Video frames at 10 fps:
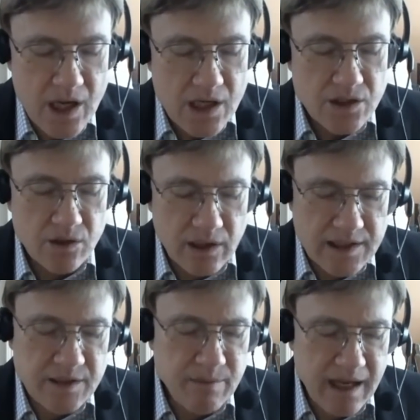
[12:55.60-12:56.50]
So
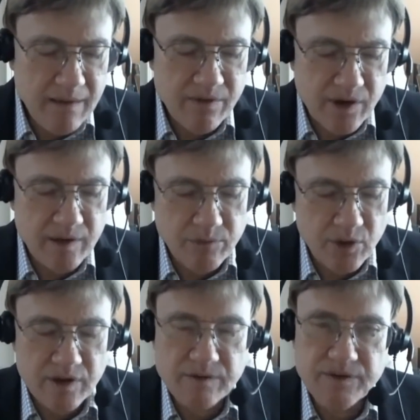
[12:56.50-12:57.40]
Golitsyn became very
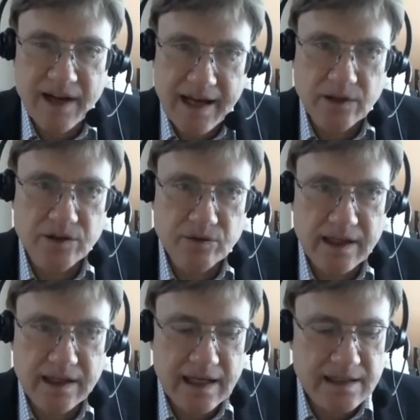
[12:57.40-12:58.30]
important. For Angleton
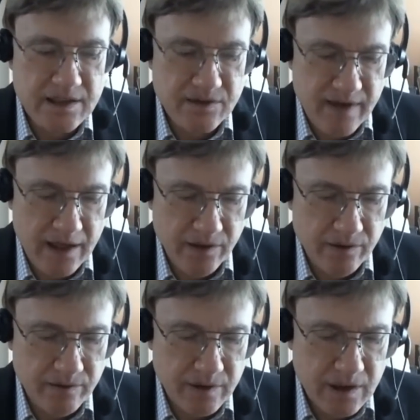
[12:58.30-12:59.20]
recognized his
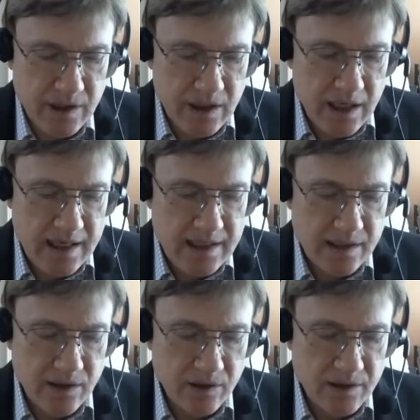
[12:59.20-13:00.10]
value. And he
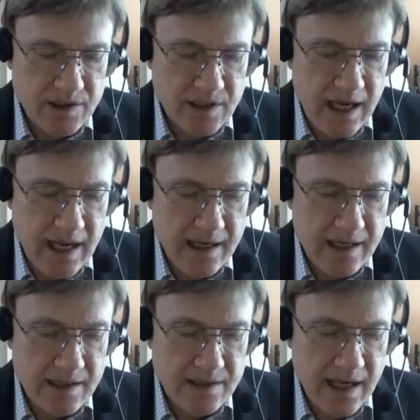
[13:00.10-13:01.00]
said, look, this
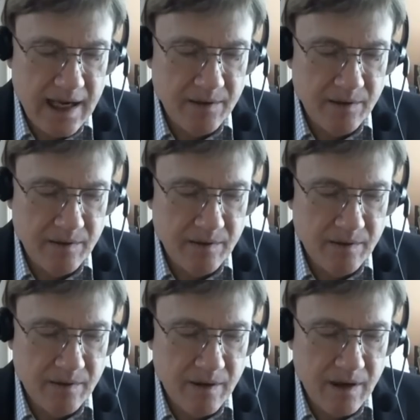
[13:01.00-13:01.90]
guy has got
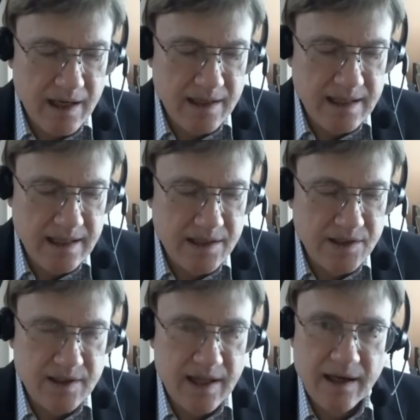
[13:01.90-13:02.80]

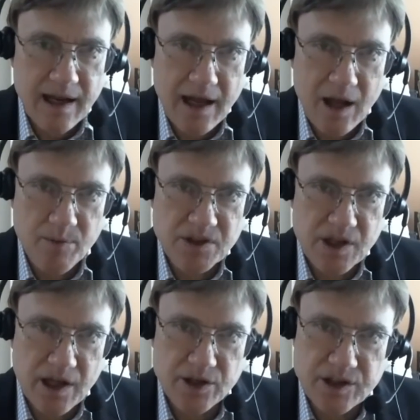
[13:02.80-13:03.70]
ideas that help us
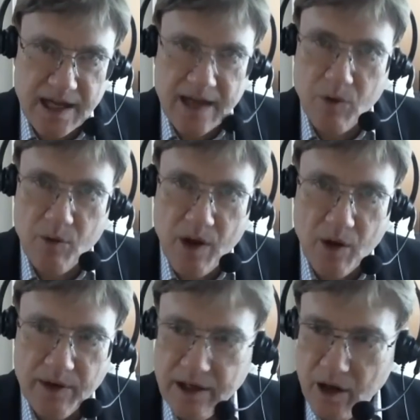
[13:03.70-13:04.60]
understand what we
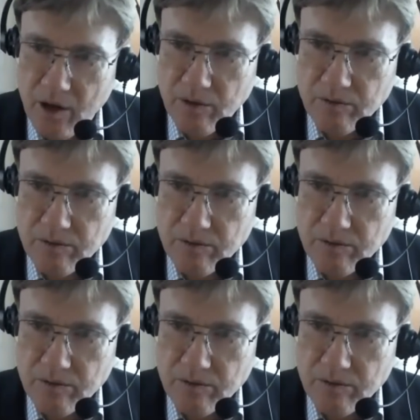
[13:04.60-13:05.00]
already know.